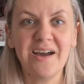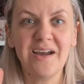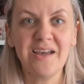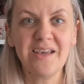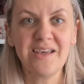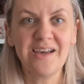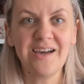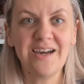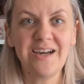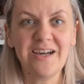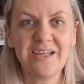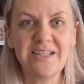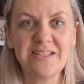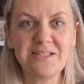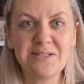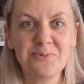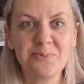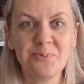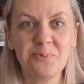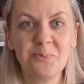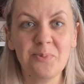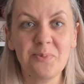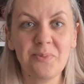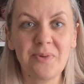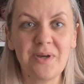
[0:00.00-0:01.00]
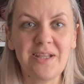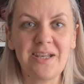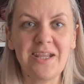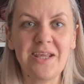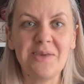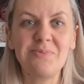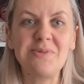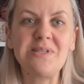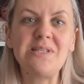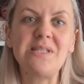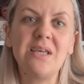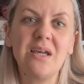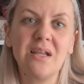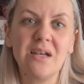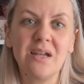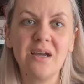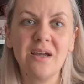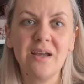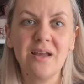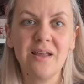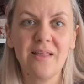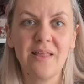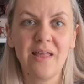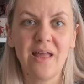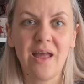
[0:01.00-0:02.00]
Hi guys, my name is
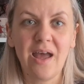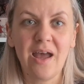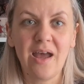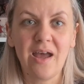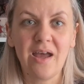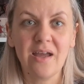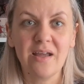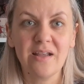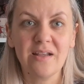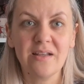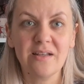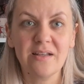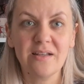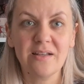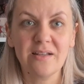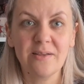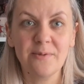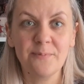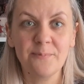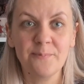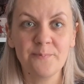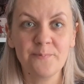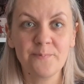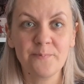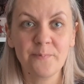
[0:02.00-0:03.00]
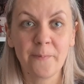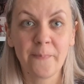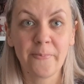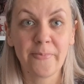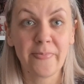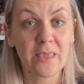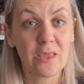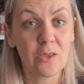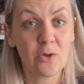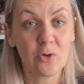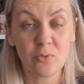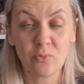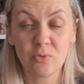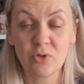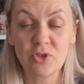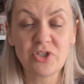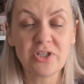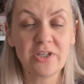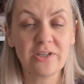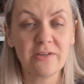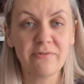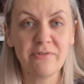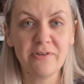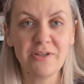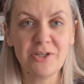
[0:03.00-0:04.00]
Jana and you're
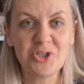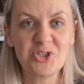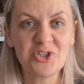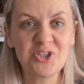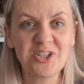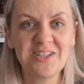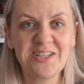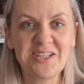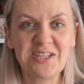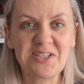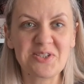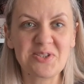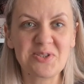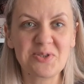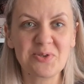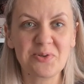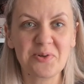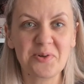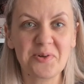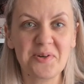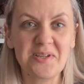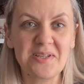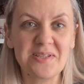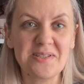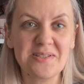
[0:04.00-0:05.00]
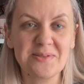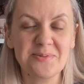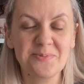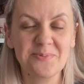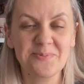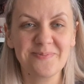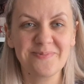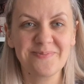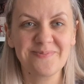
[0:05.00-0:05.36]
watching Finnish Knitting Stories.